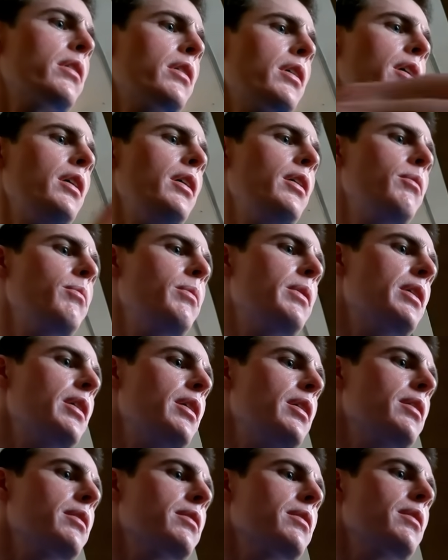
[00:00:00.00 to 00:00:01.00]
Okay, we
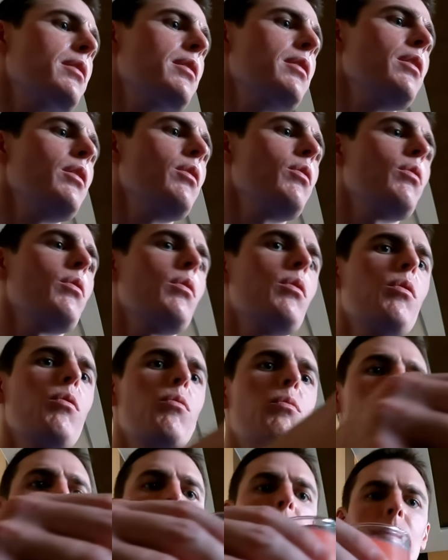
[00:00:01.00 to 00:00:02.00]
get a little
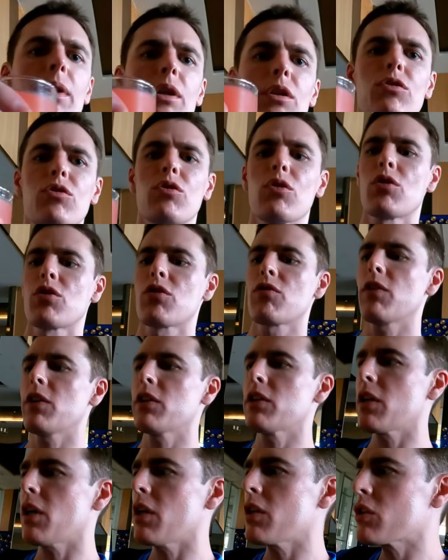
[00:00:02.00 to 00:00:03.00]
watermelon juice,
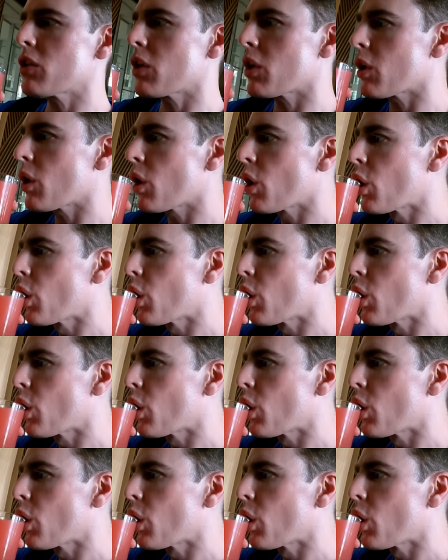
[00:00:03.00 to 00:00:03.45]
fantastic.